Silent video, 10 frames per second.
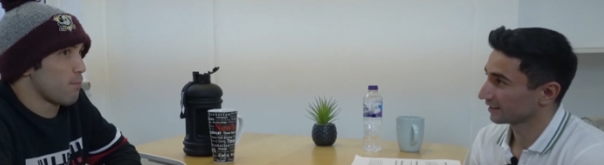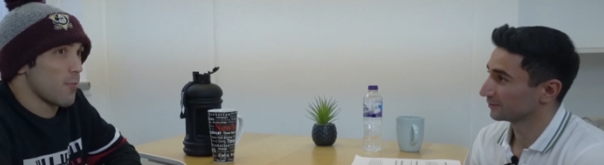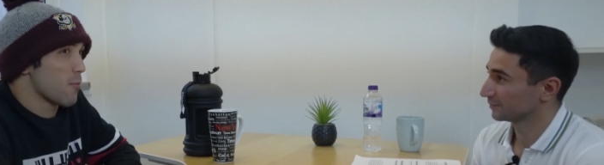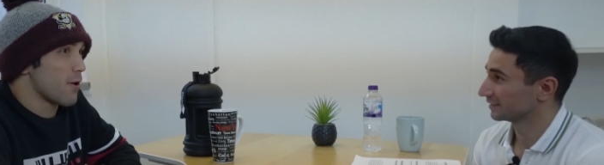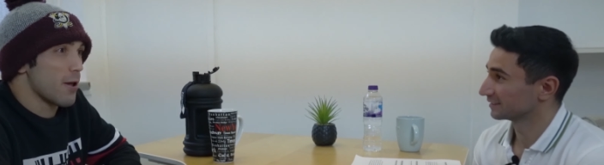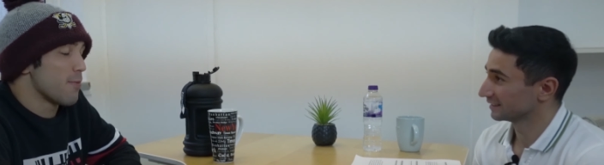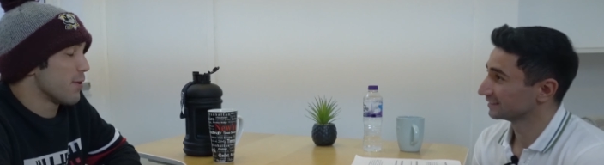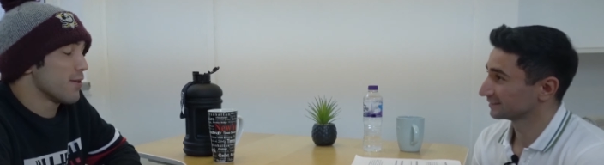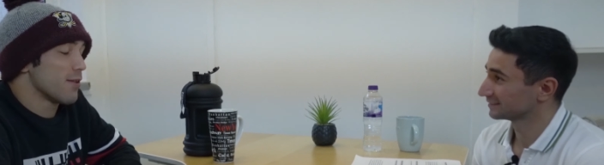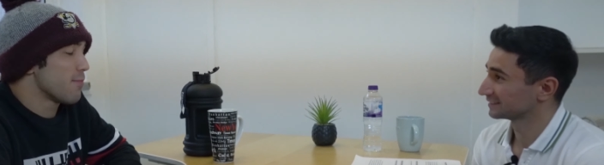Speaker 1: in my
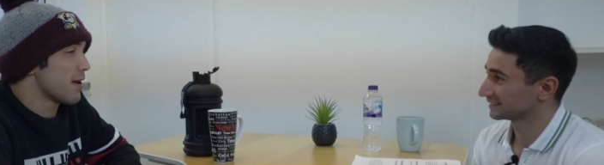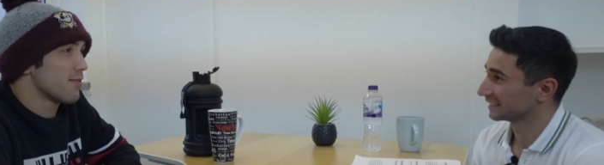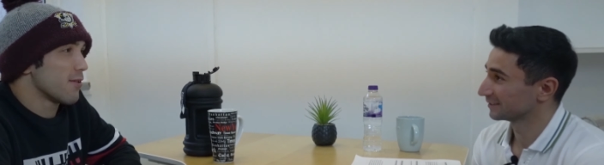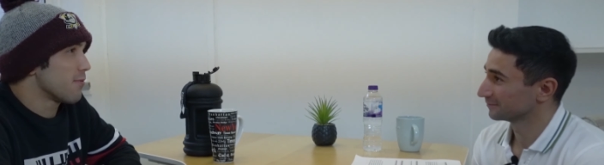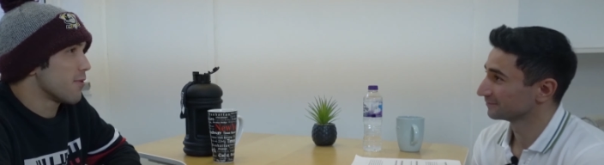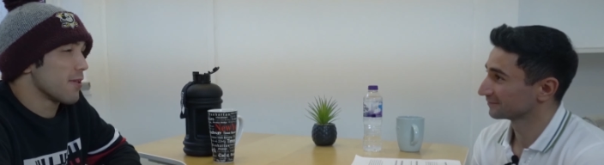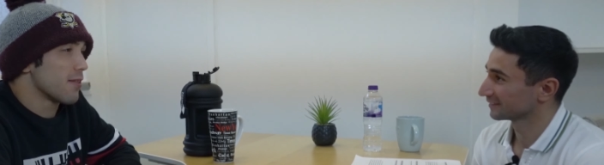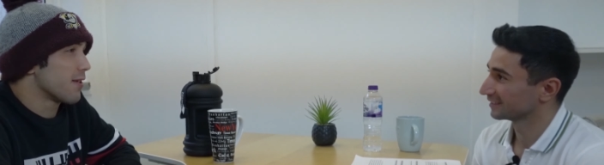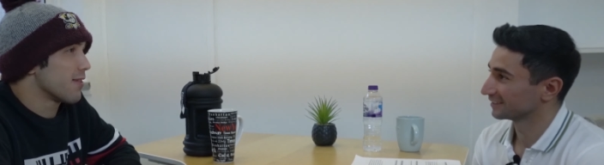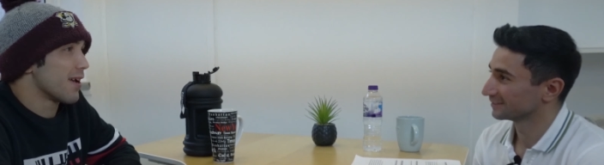opinion, the, the, the,
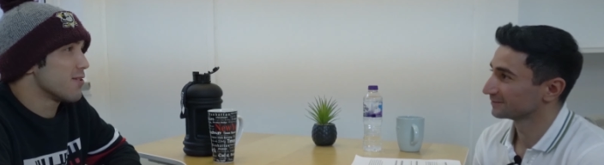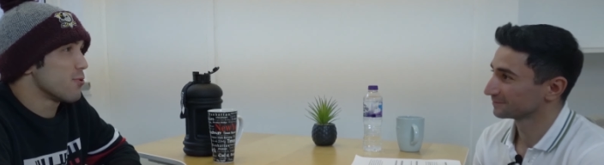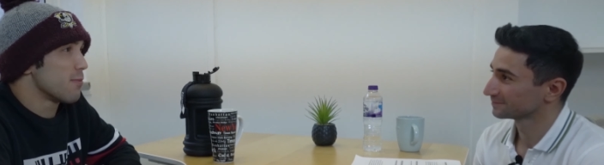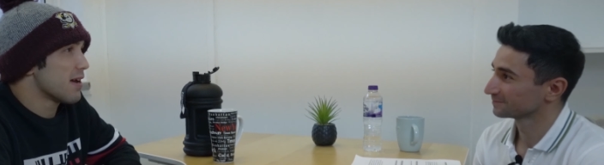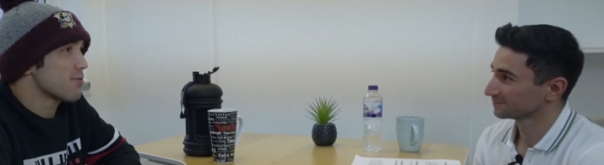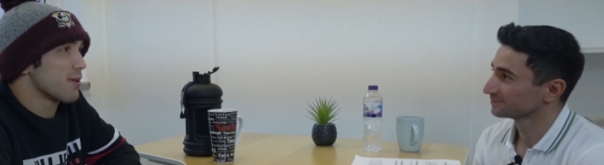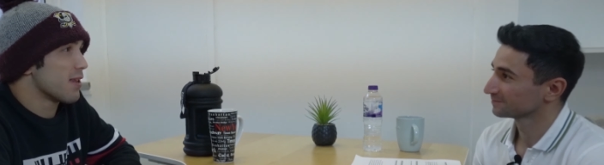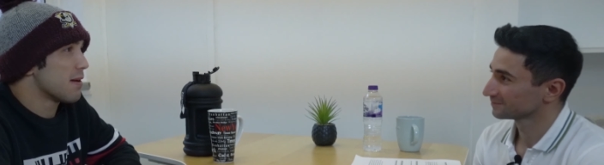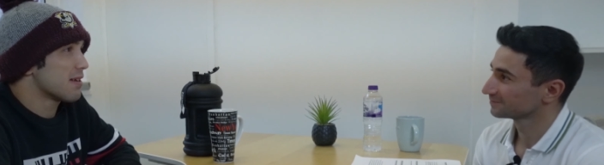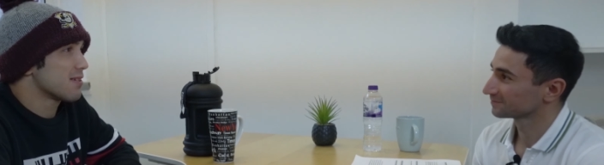the, yeah. the, guys who are the best would get
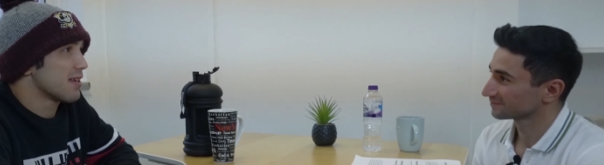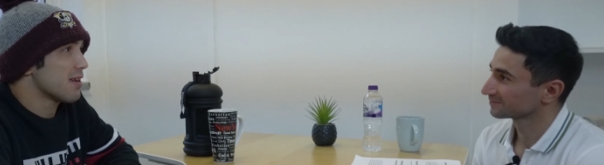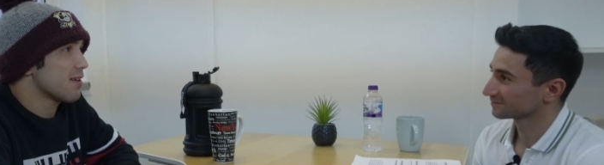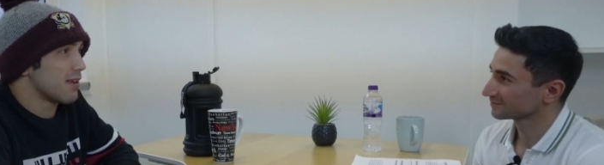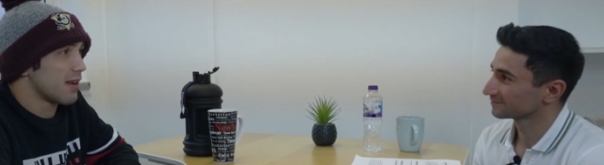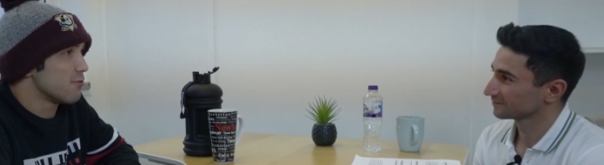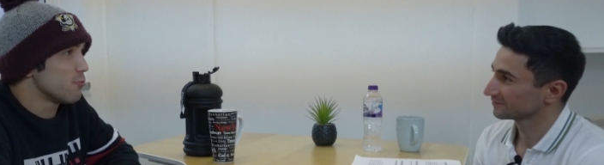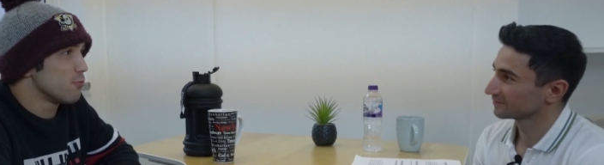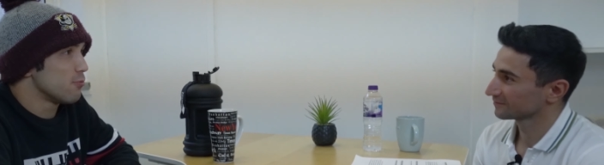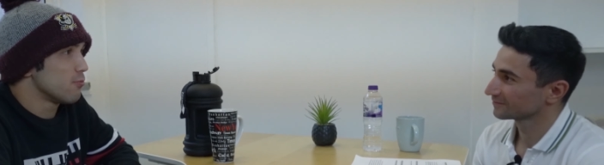the best again, and the guys
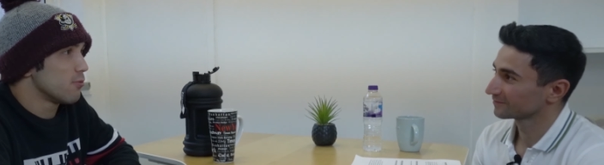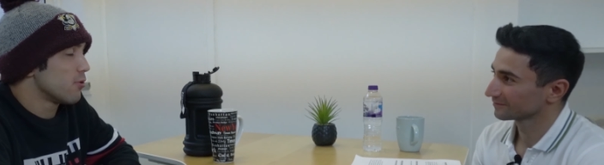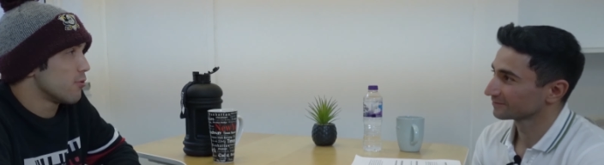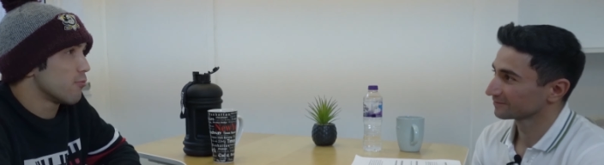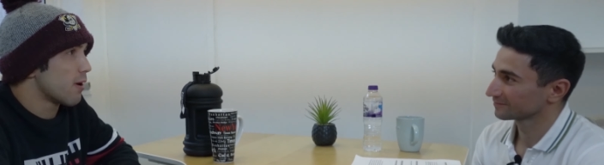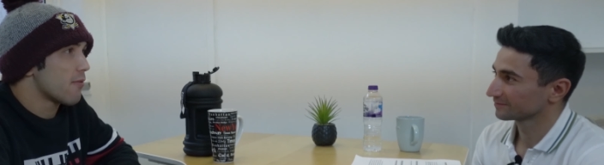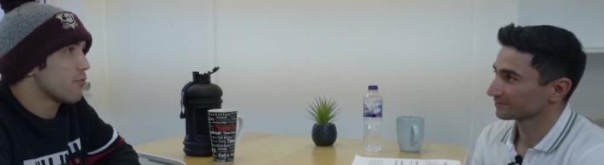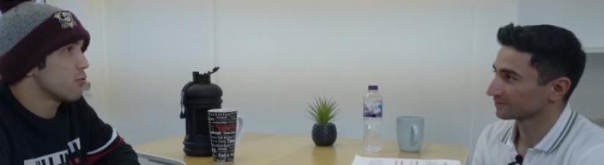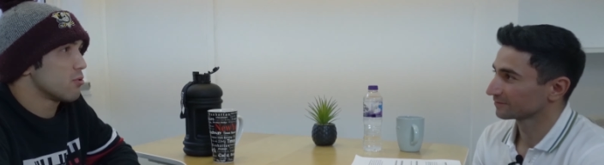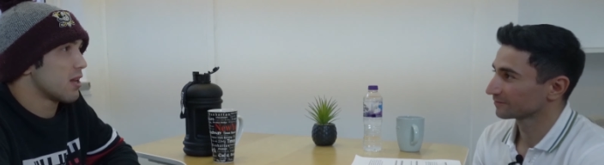who uh, were
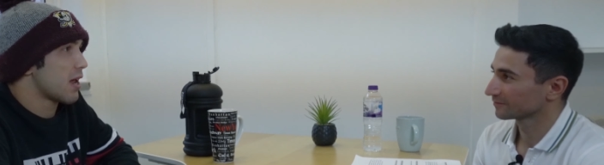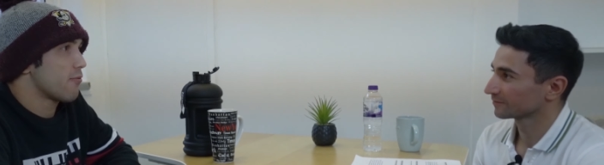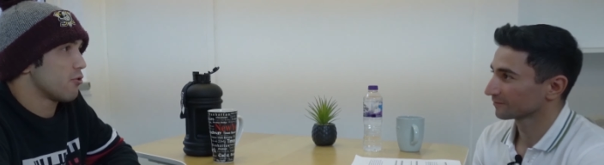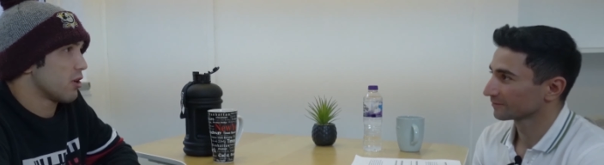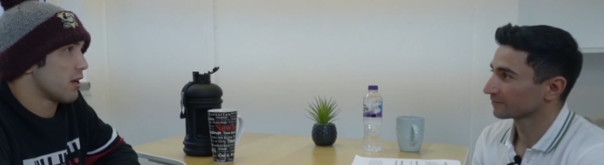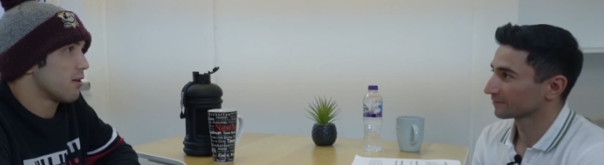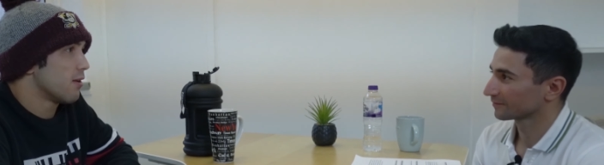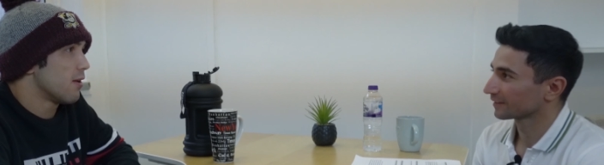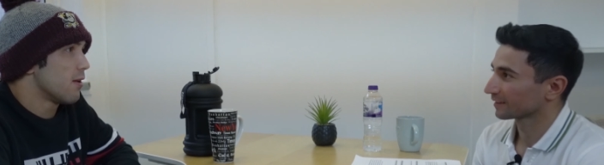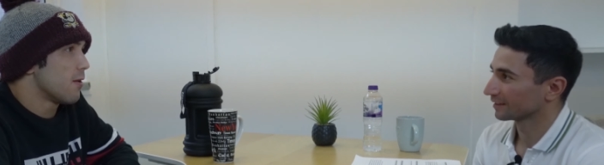average would stay average again.
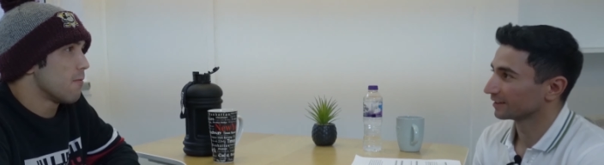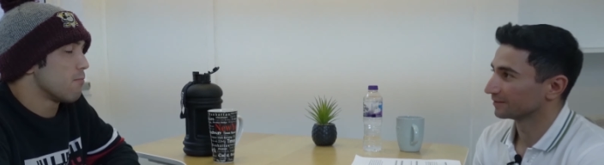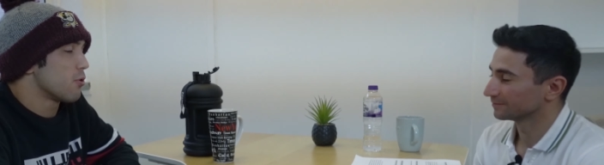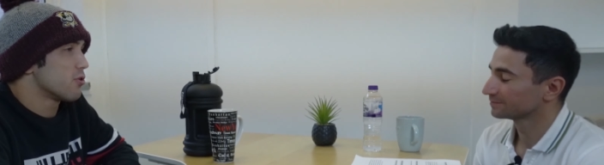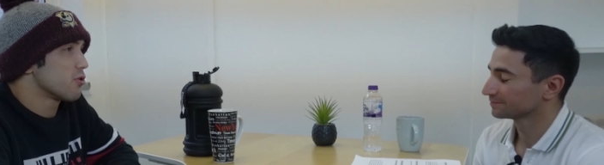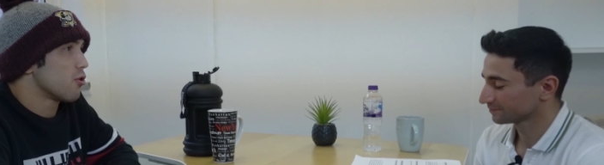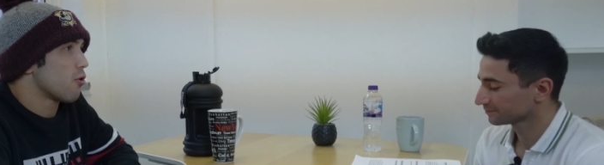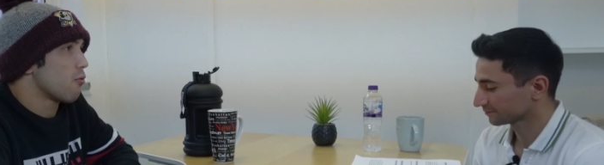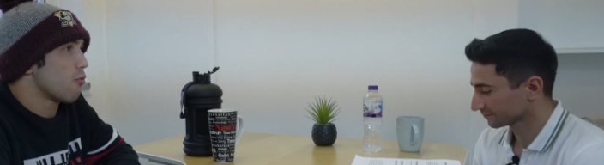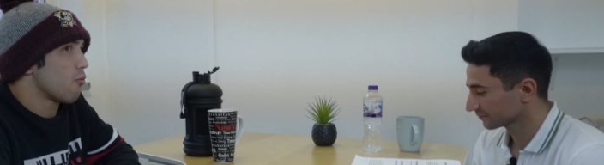Yeah. Because it's
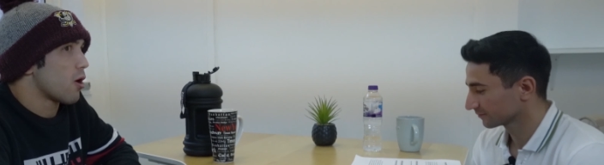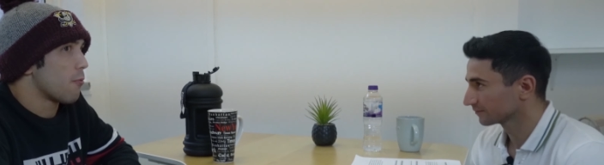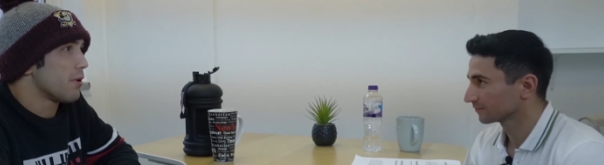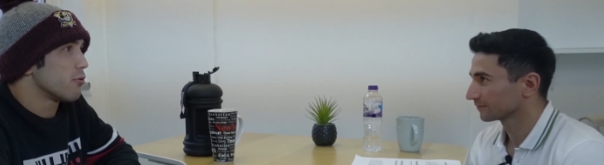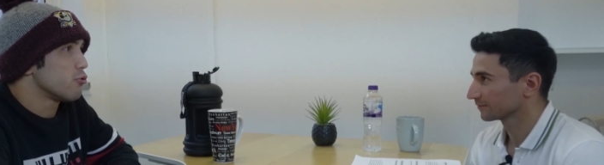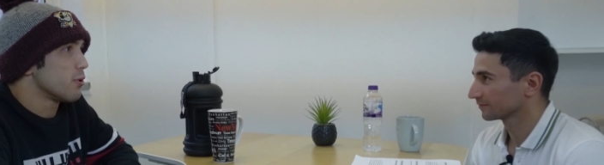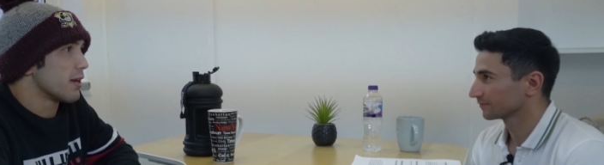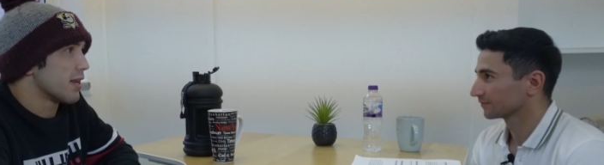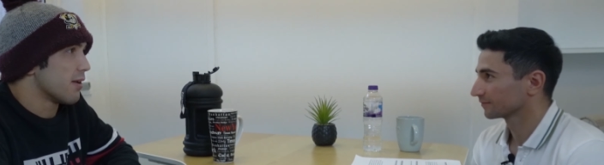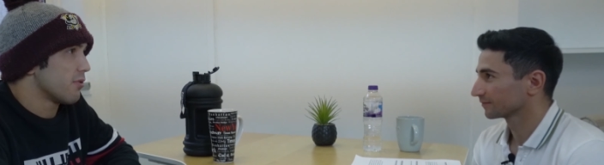not how many hours you
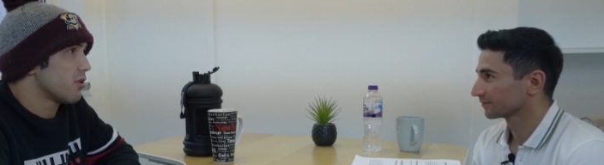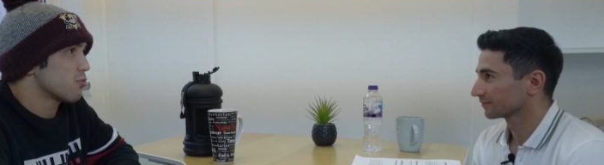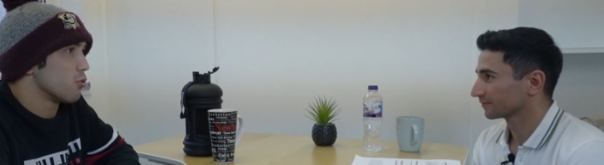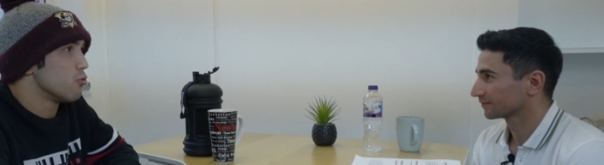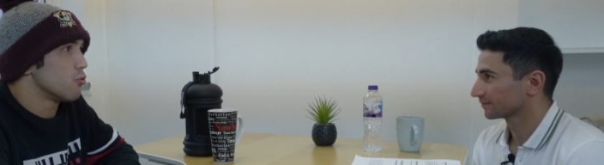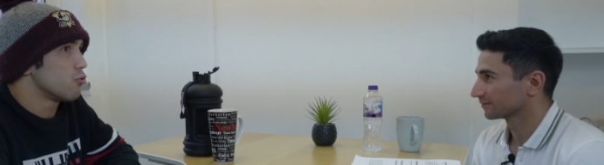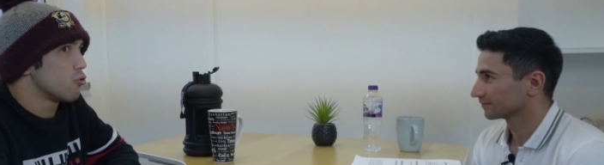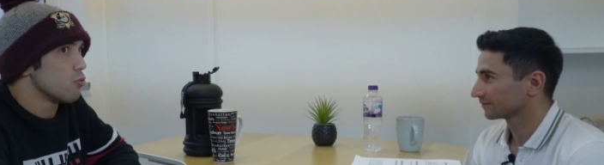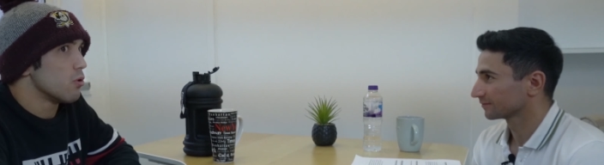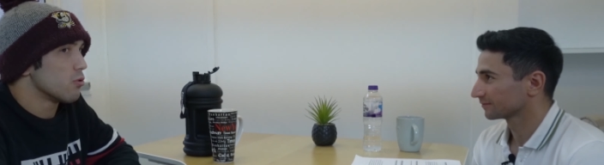get given; it's what you
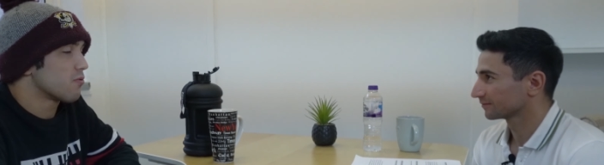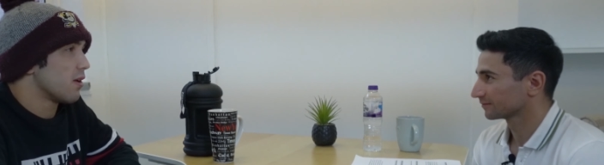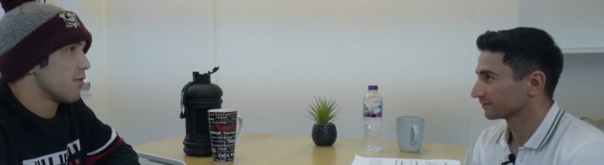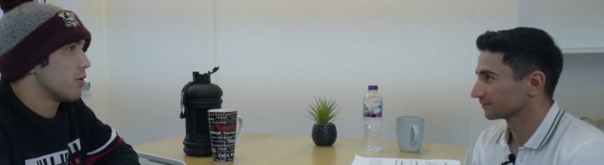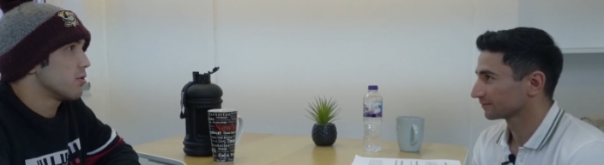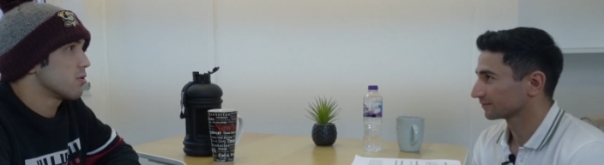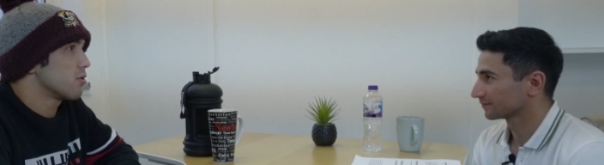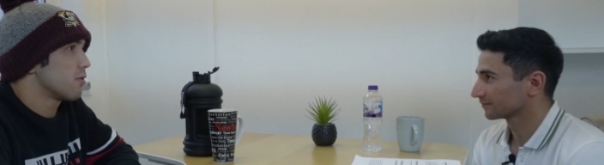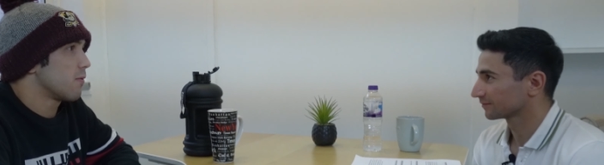do with those five hours.